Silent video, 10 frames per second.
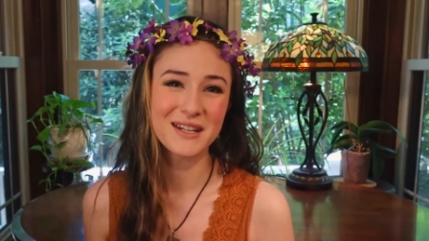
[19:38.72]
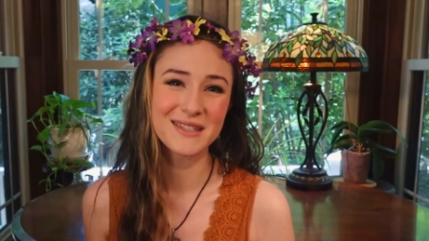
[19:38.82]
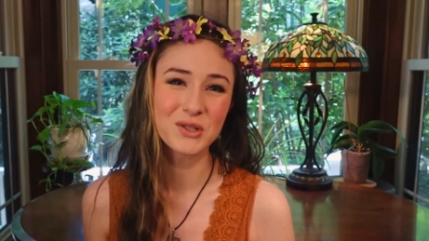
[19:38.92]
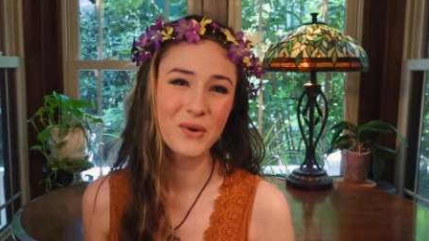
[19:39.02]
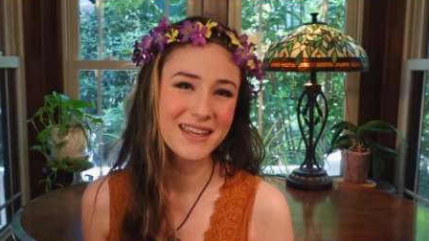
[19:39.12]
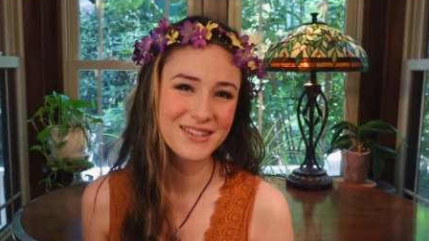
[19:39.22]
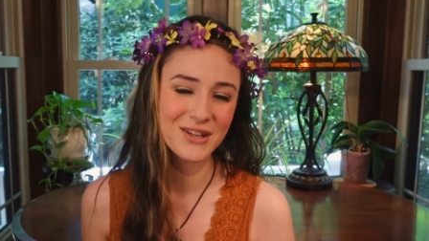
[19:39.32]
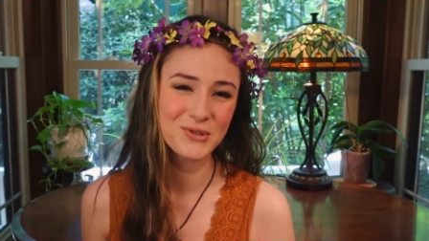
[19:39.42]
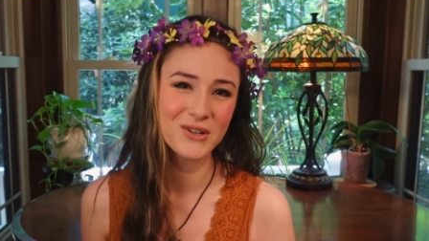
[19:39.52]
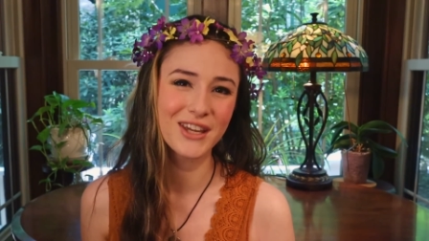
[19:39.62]
as the twentieth
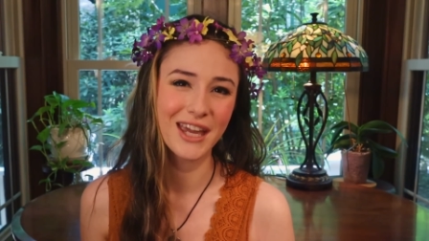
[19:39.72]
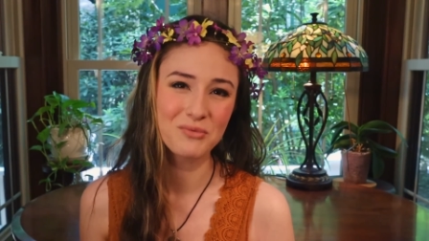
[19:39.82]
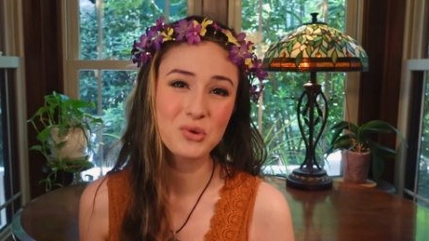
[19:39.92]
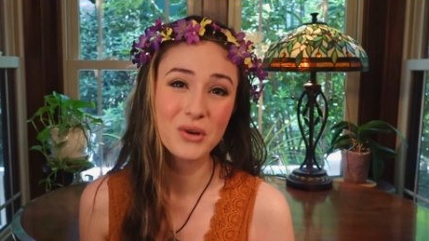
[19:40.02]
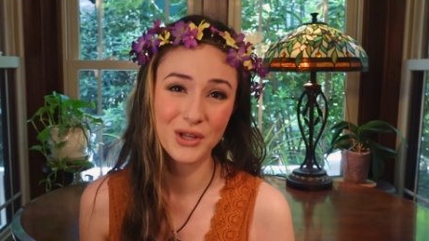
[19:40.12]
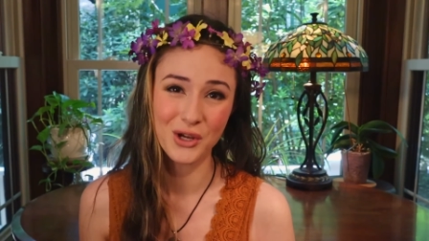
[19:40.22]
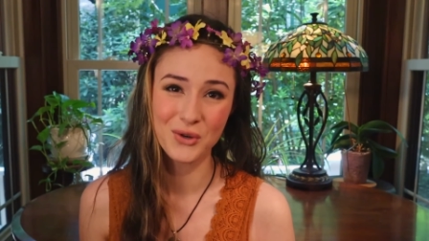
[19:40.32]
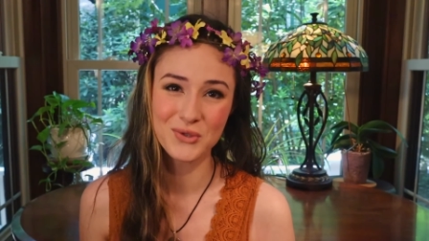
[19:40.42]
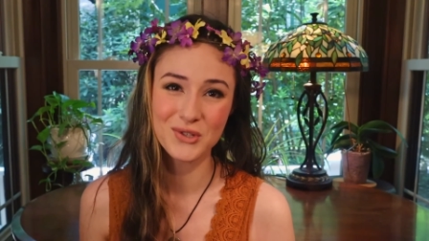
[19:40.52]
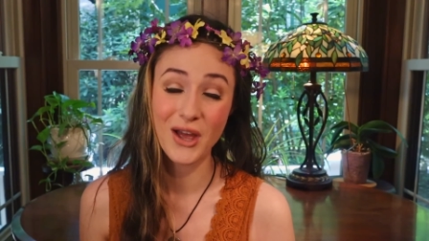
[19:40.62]
century came to a
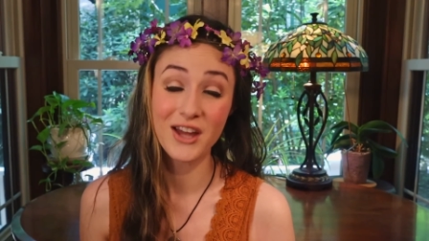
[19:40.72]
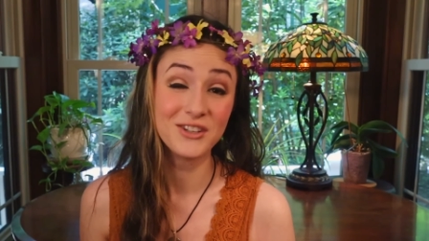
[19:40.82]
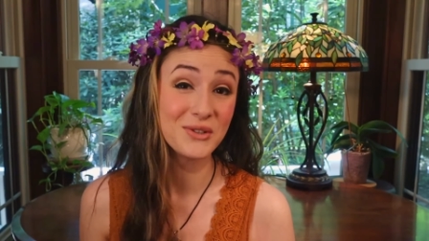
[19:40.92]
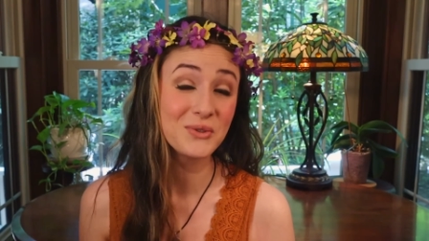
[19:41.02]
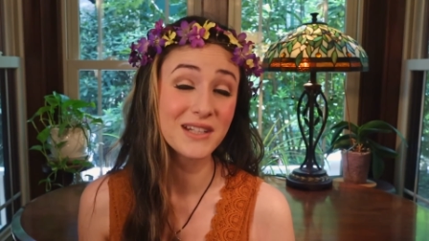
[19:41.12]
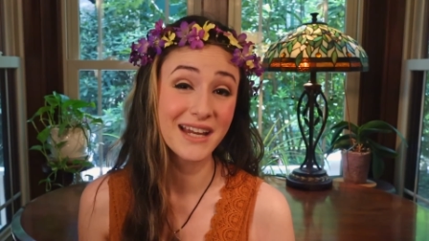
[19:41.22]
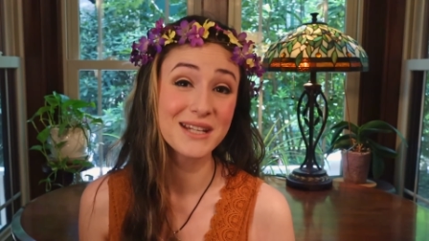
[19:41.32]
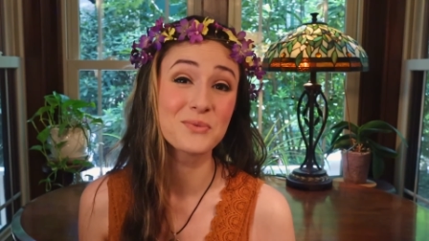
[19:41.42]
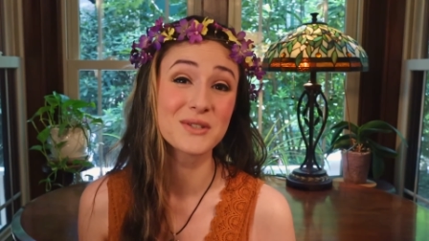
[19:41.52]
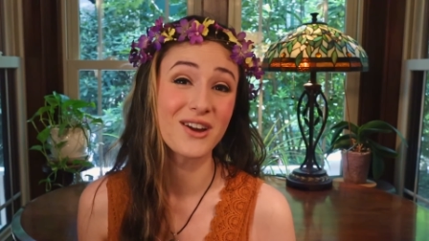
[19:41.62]
close, a new
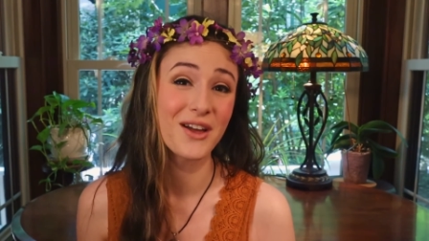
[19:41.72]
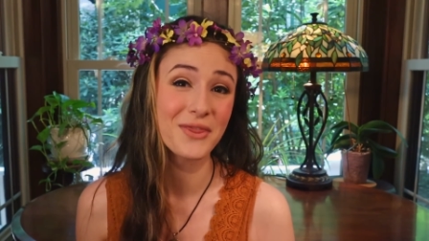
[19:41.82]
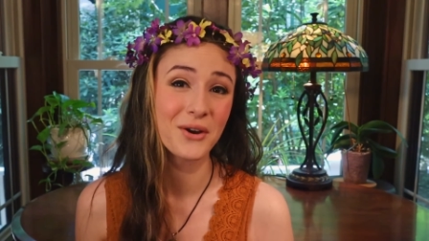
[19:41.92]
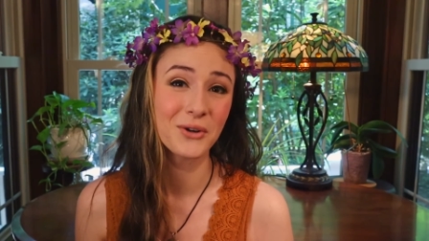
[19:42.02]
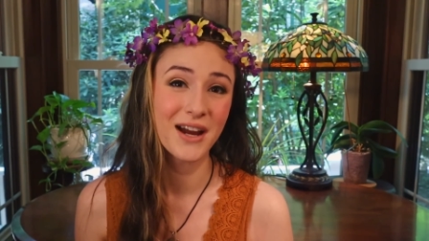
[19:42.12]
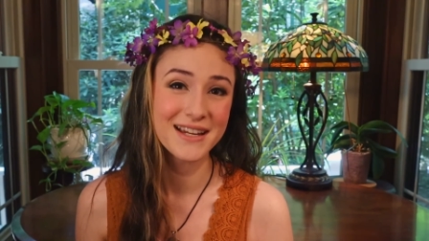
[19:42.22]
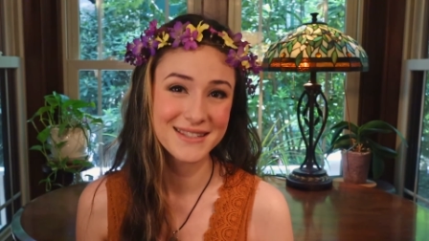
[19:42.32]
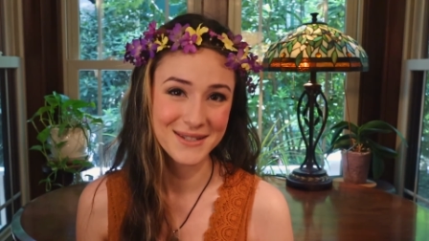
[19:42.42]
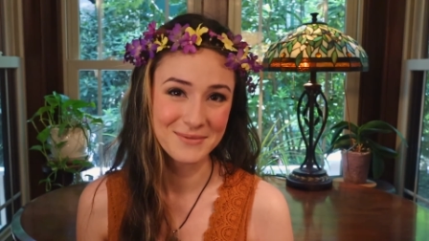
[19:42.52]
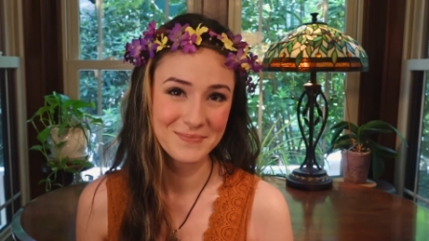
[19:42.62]
light was on the
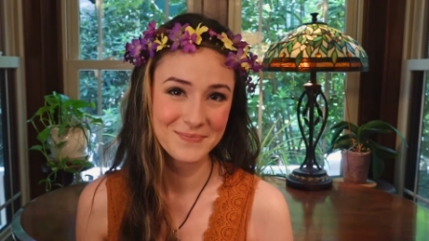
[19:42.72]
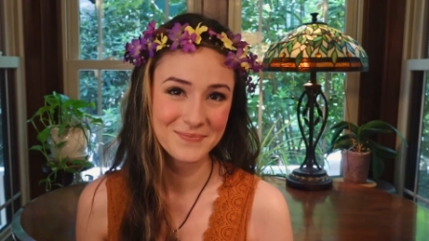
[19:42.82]
horizon.